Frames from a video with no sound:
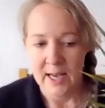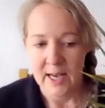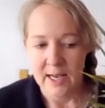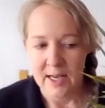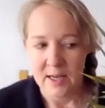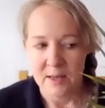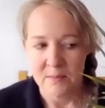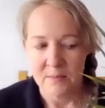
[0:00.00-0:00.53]

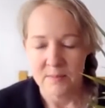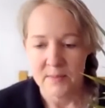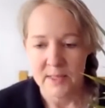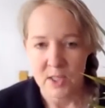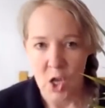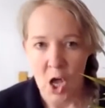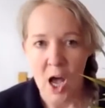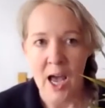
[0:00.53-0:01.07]

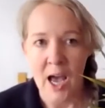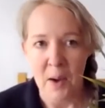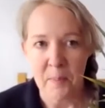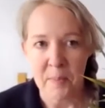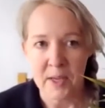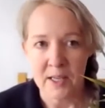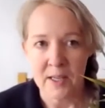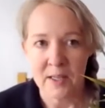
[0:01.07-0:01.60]
Not
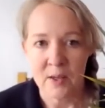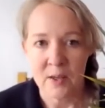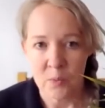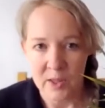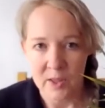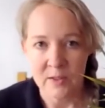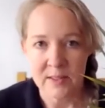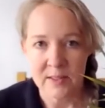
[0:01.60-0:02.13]
happy
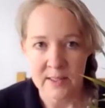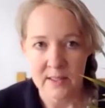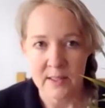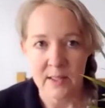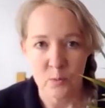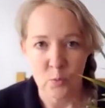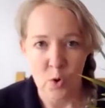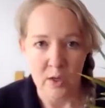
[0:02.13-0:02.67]
when they're sitting
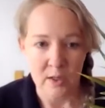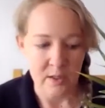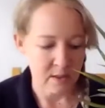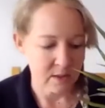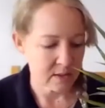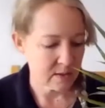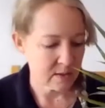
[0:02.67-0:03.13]
in water.